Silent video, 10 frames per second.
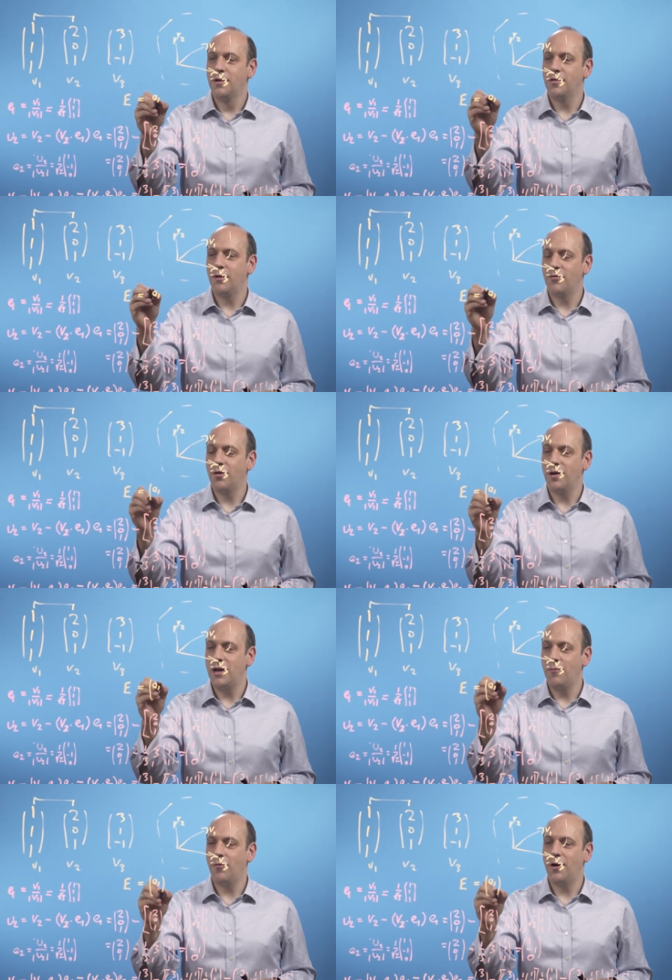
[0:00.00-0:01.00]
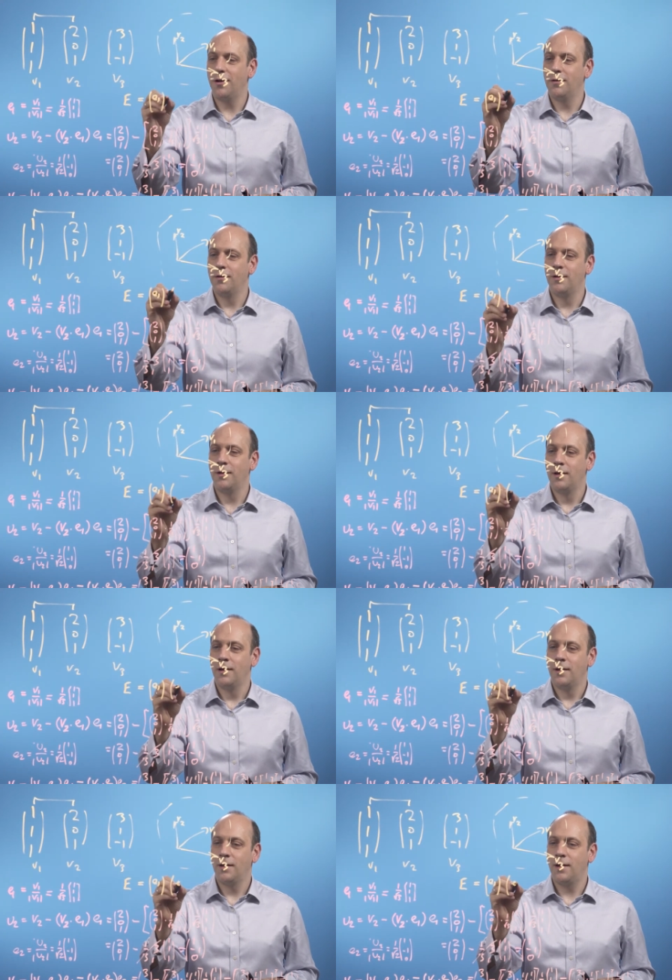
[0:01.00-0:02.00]
So I've got E1,
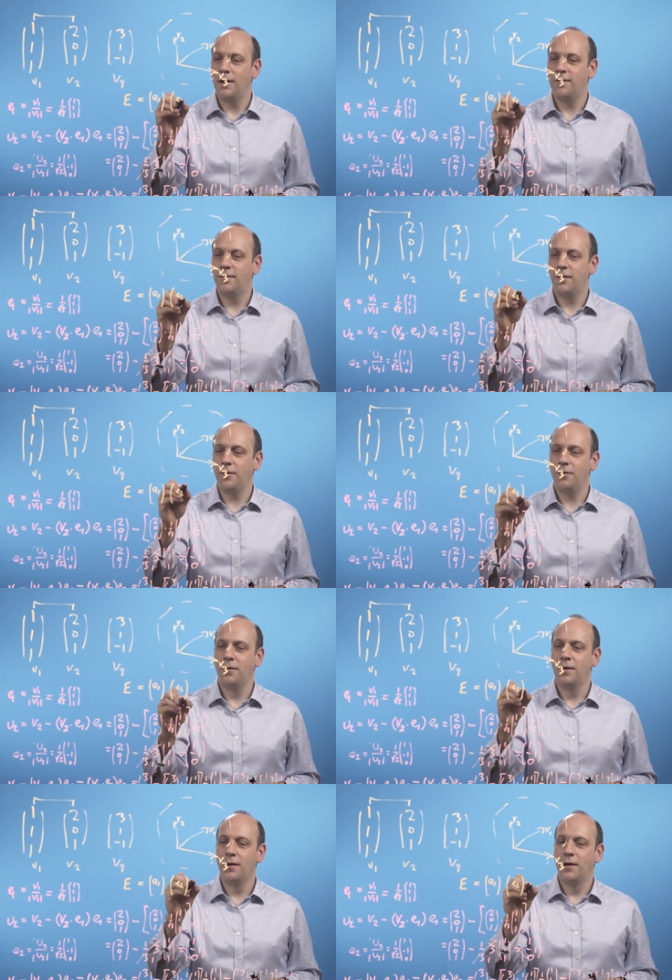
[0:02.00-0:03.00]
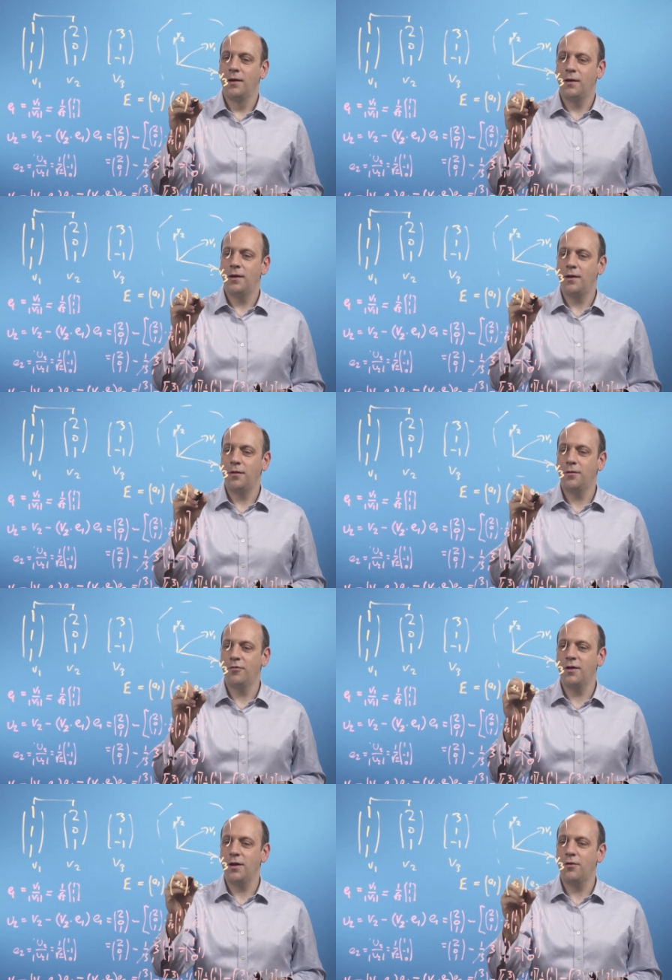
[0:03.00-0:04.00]
E2,
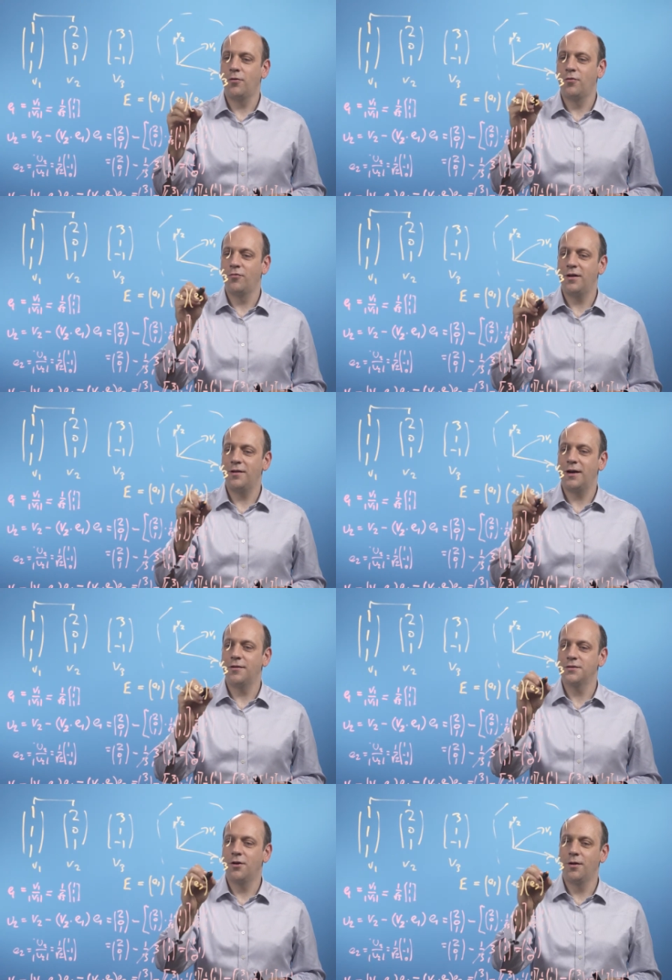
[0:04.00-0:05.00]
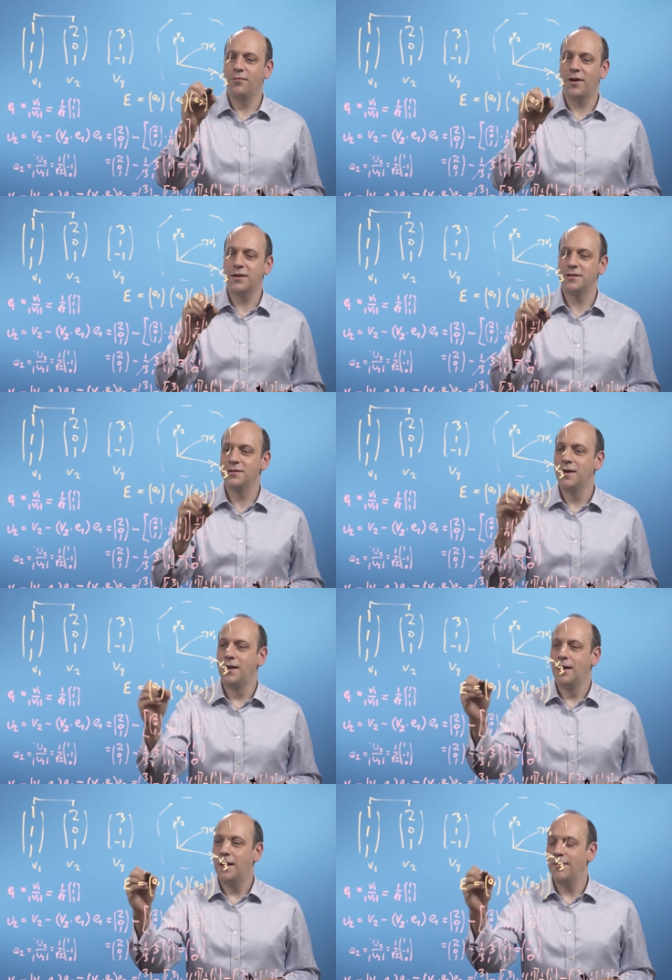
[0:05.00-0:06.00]
E3 all written down as column vectors.
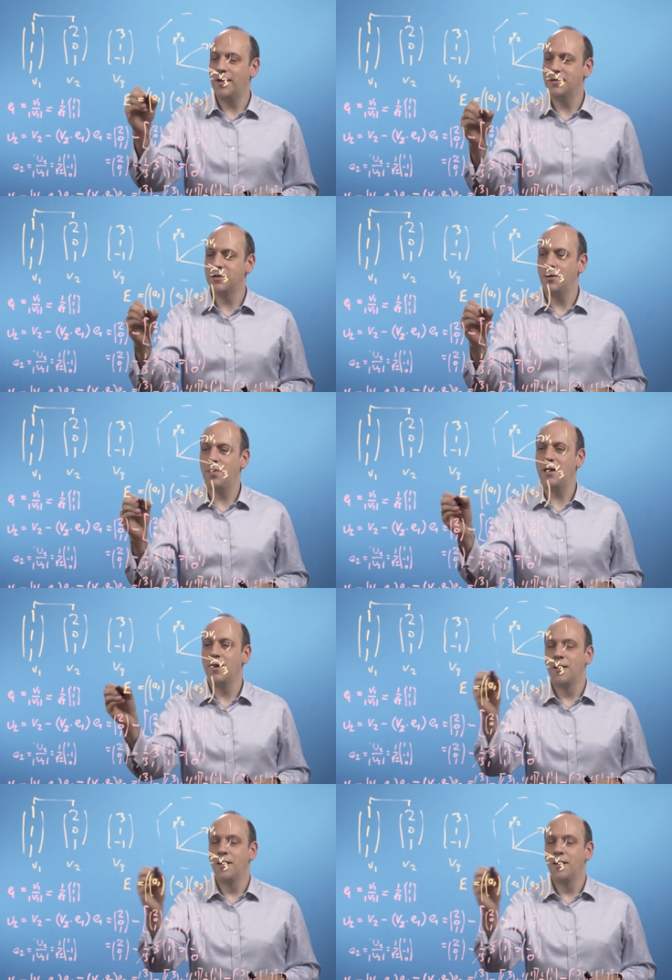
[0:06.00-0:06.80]
And that's going to be